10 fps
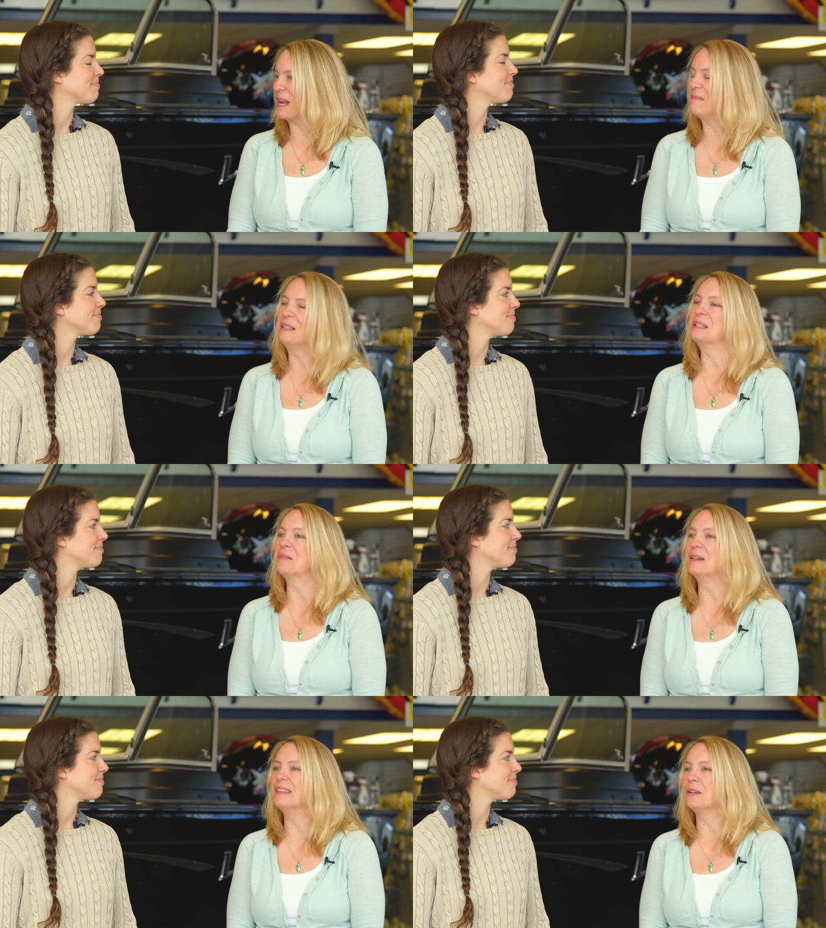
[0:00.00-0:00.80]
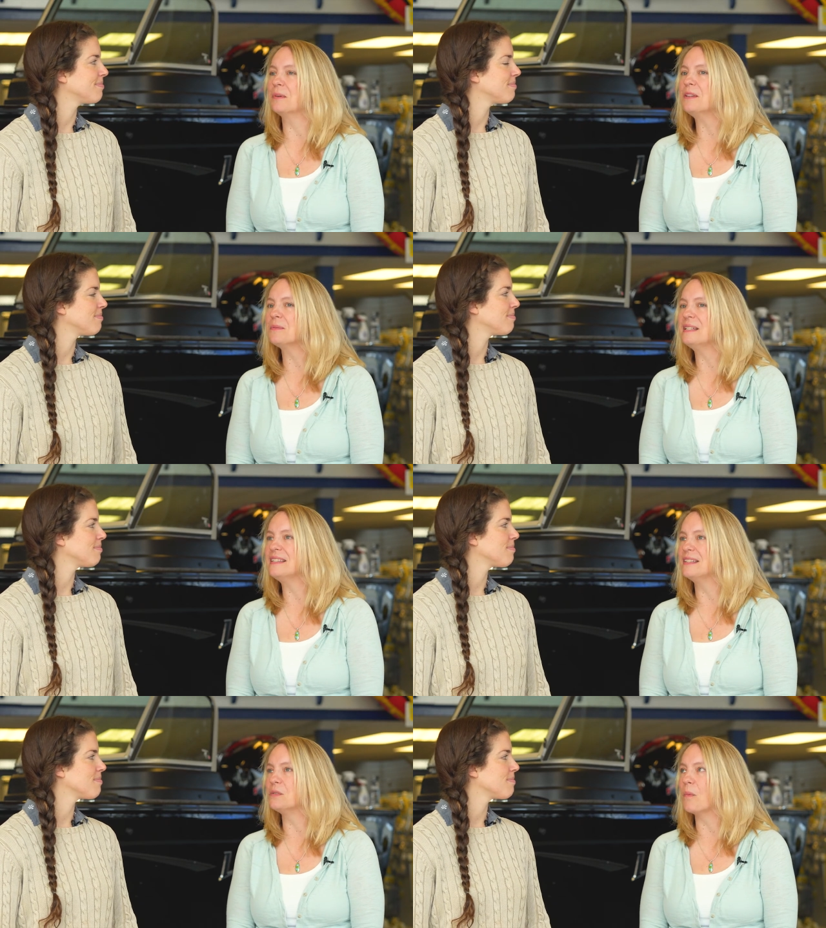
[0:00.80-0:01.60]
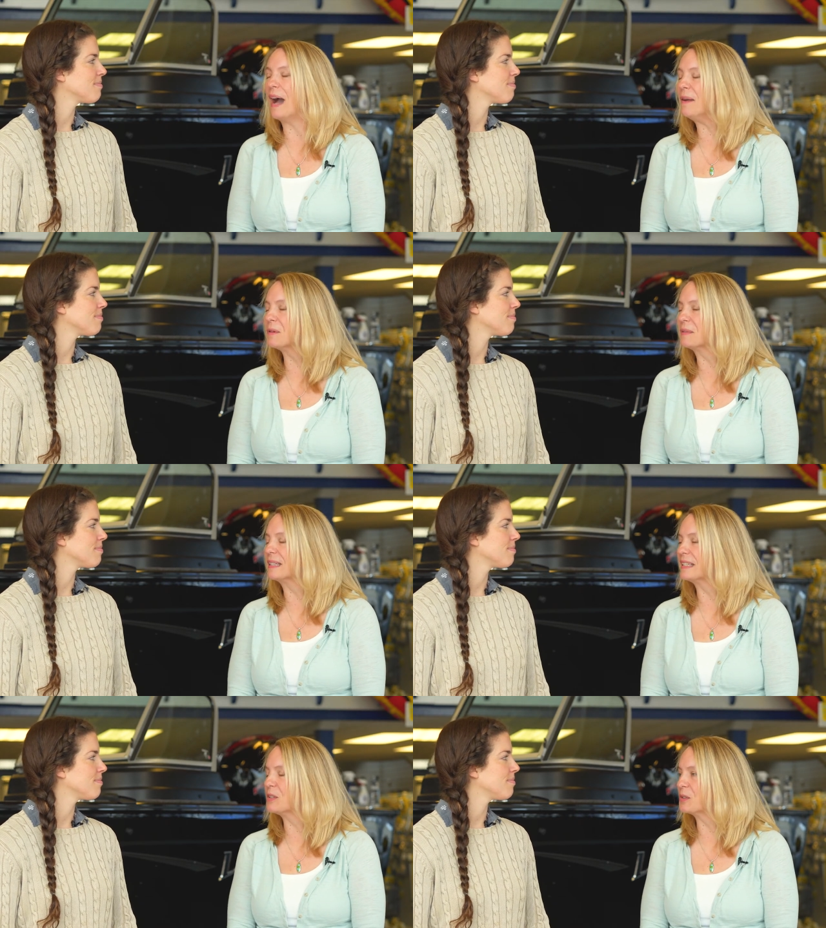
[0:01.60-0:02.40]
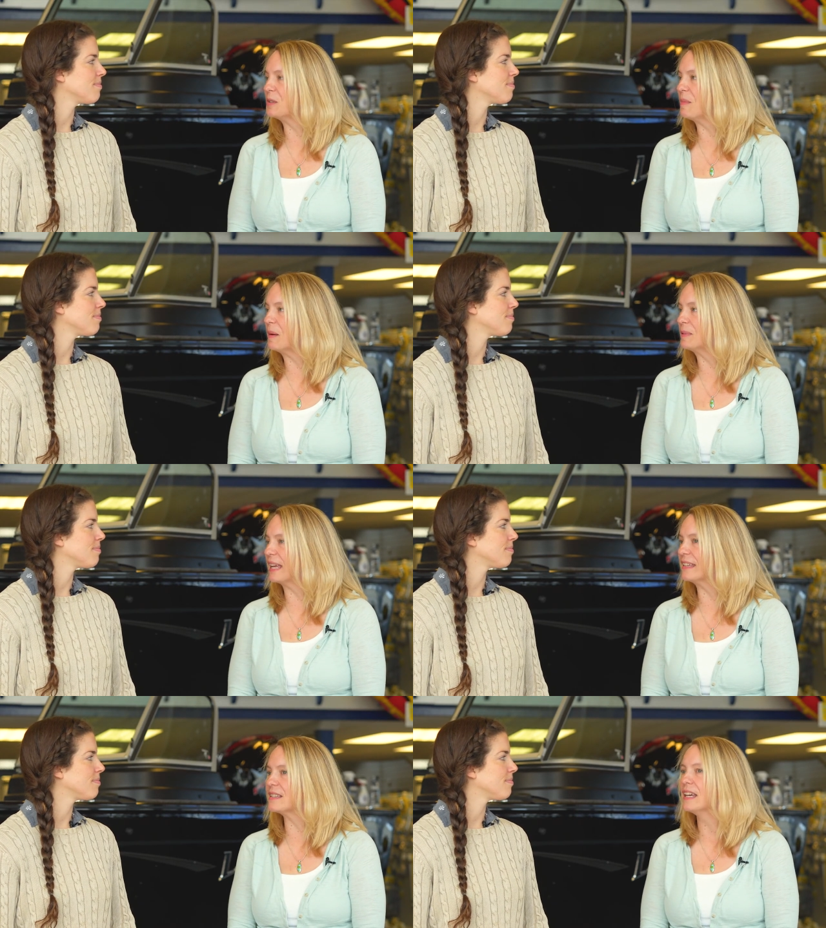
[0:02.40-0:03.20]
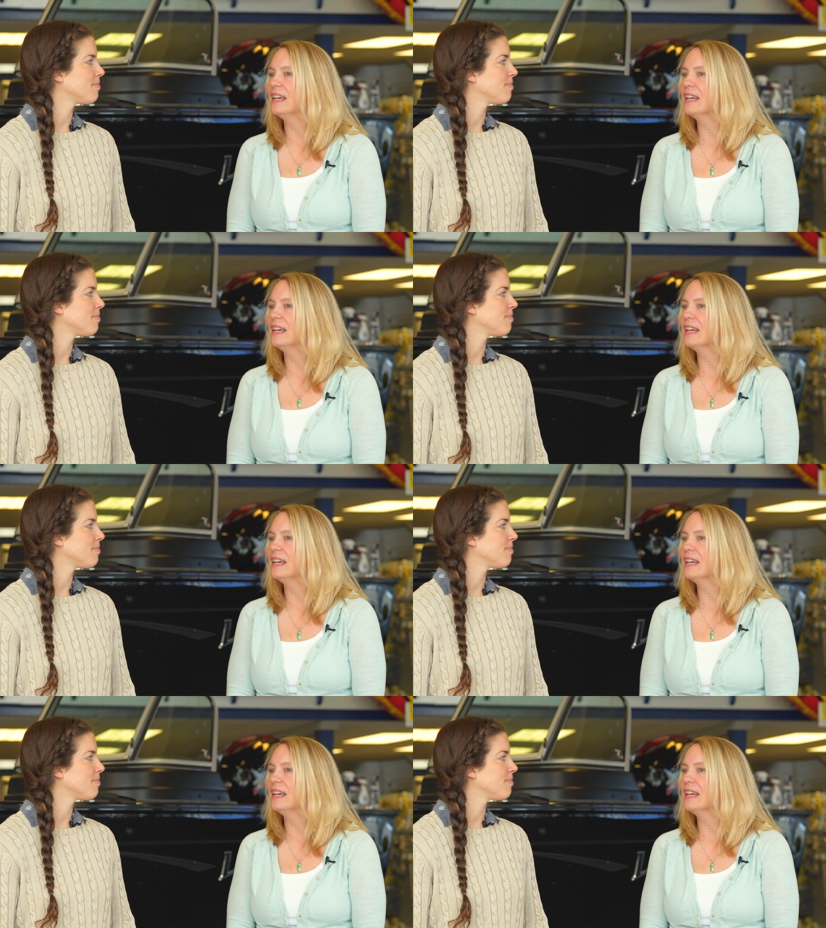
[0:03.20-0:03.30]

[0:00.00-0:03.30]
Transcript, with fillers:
Speaker 1: that I'm dealing with. And one of the reasons why we're really concerned about plants